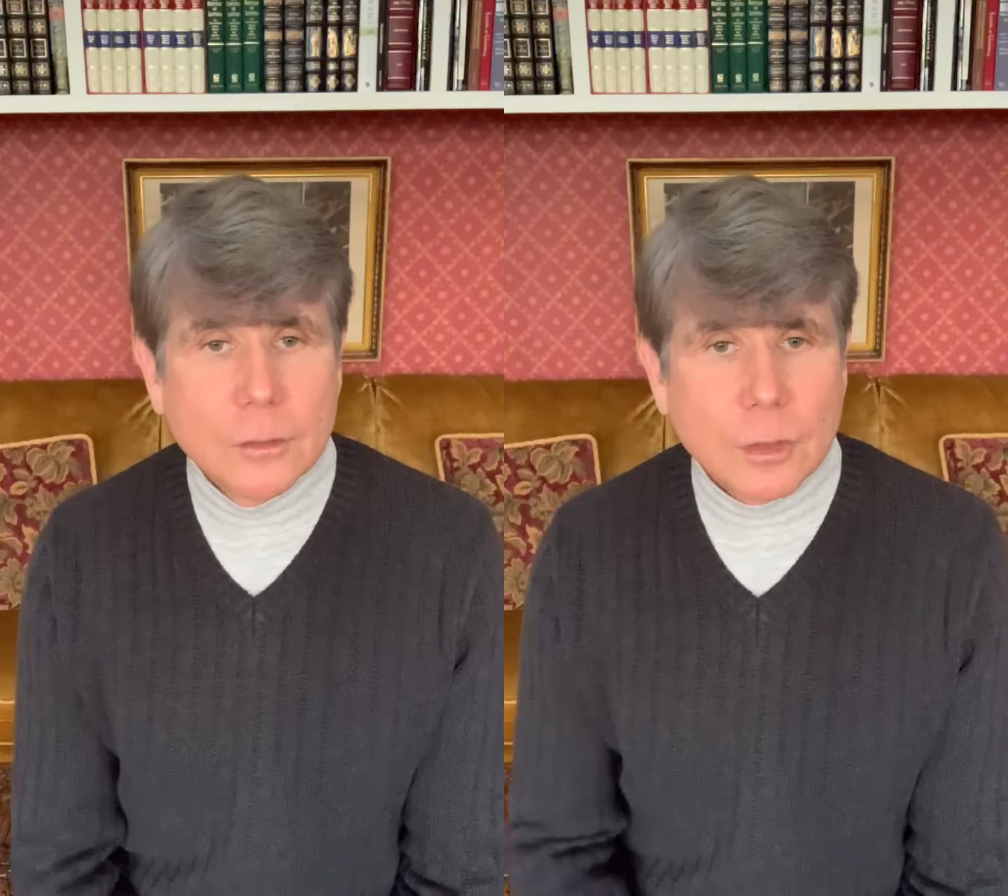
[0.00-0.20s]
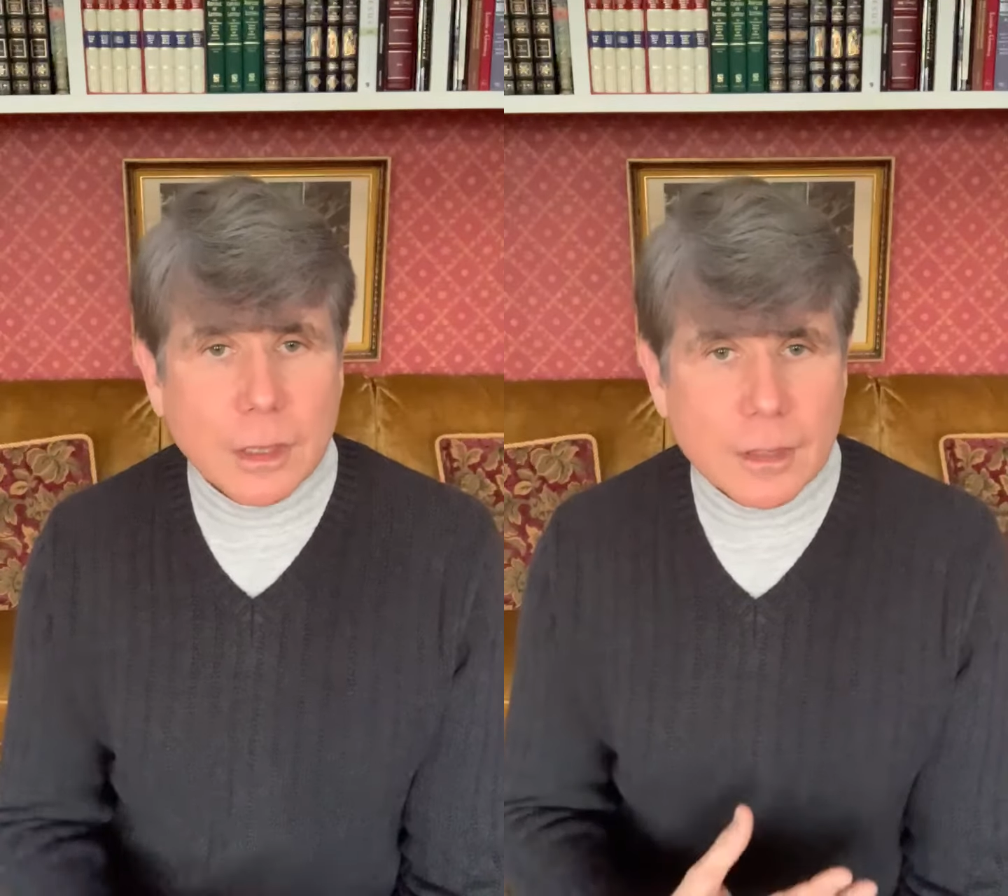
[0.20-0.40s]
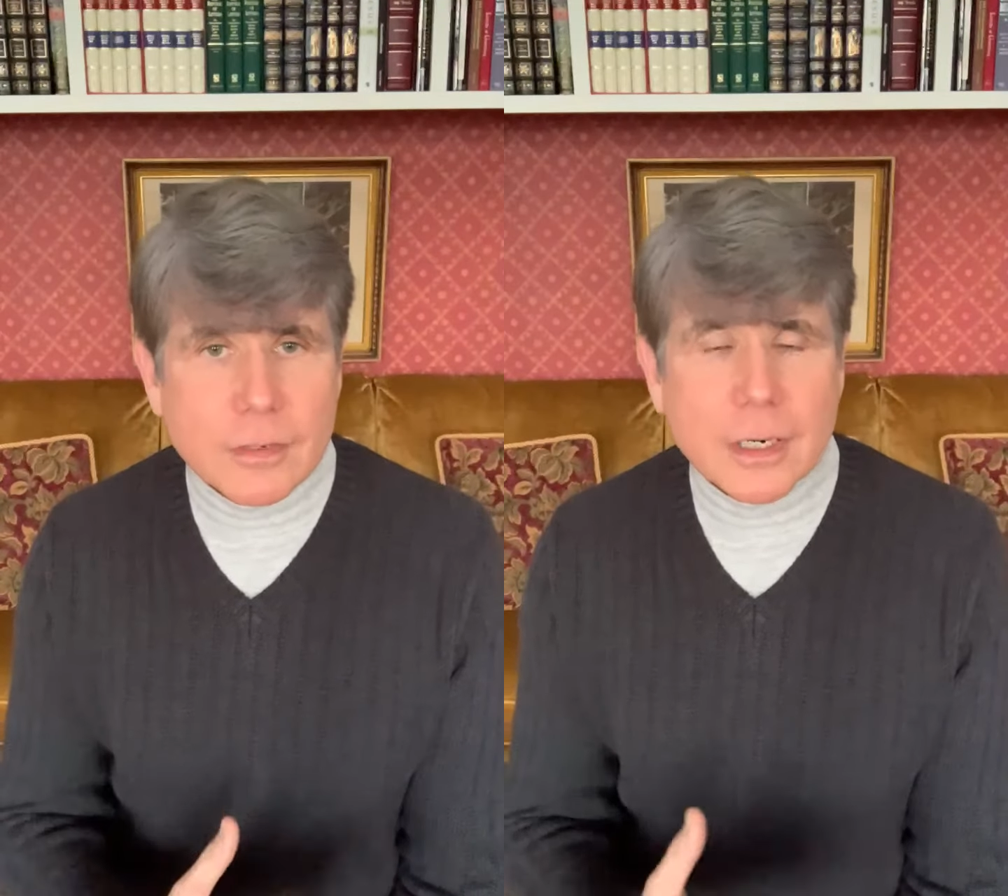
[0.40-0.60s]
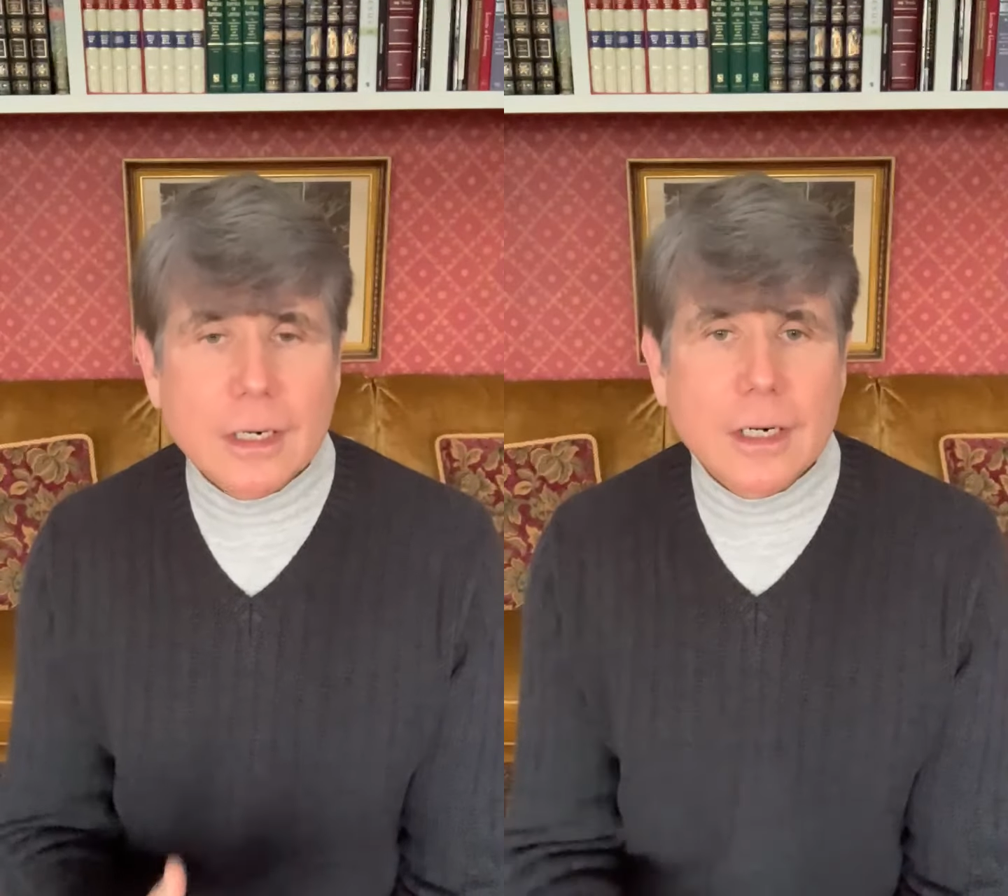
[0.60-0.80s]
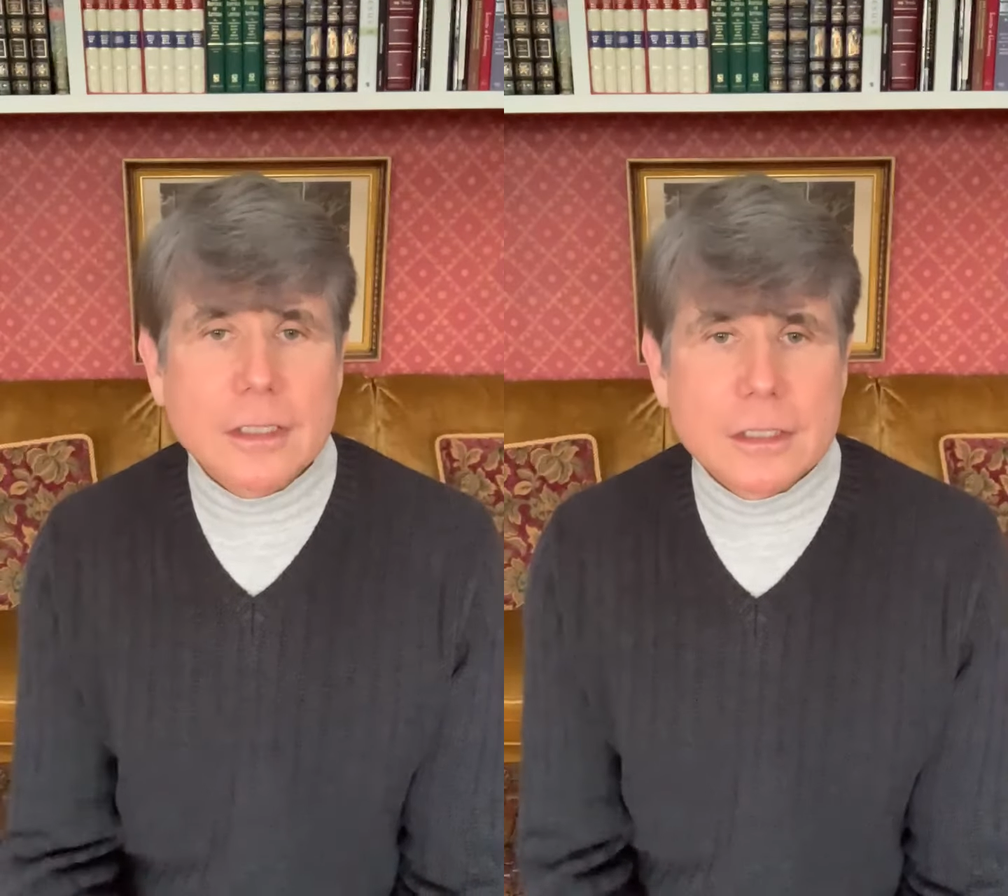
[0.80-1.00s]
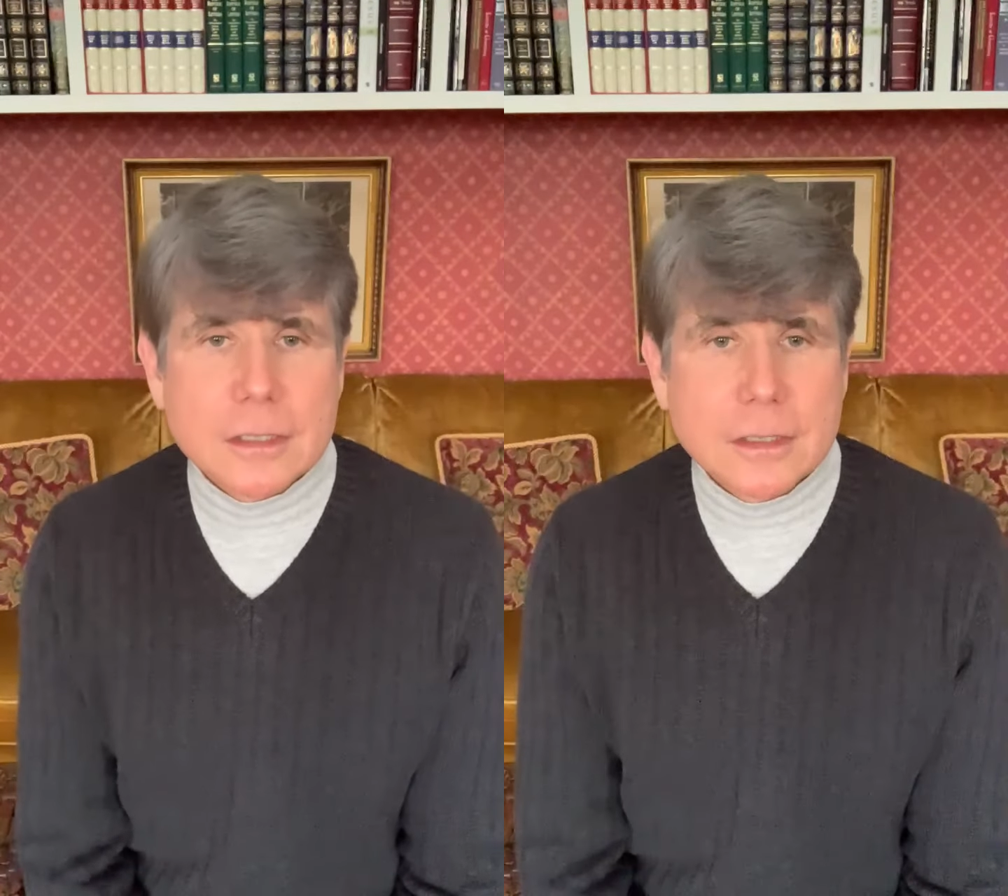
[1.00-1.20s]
with love in our hearts,